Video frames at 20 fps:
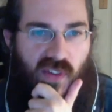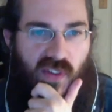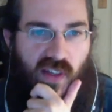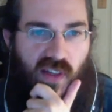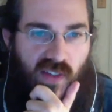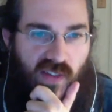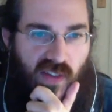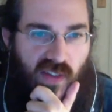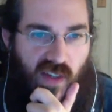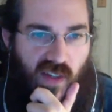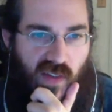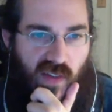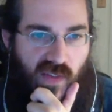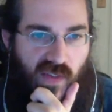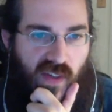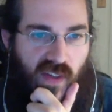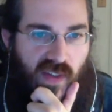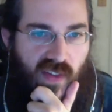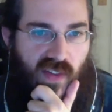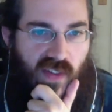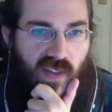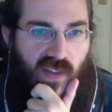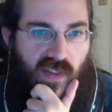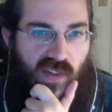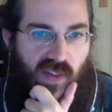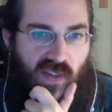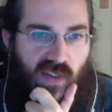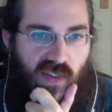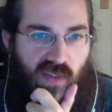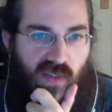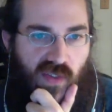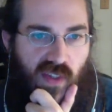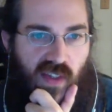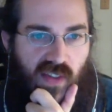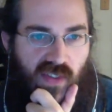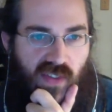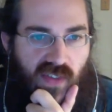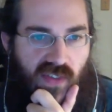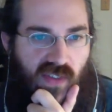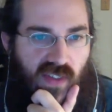Star Wars is not sci-fi,
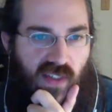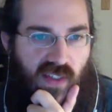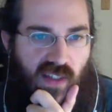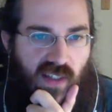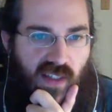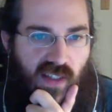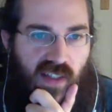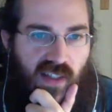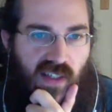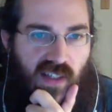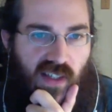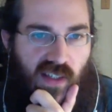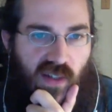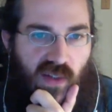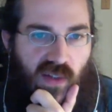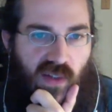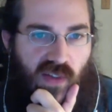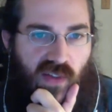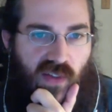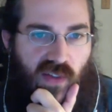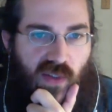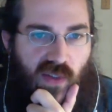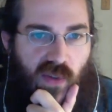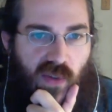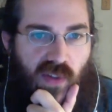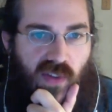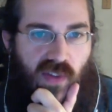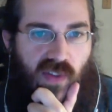says Joseph. Yes, I know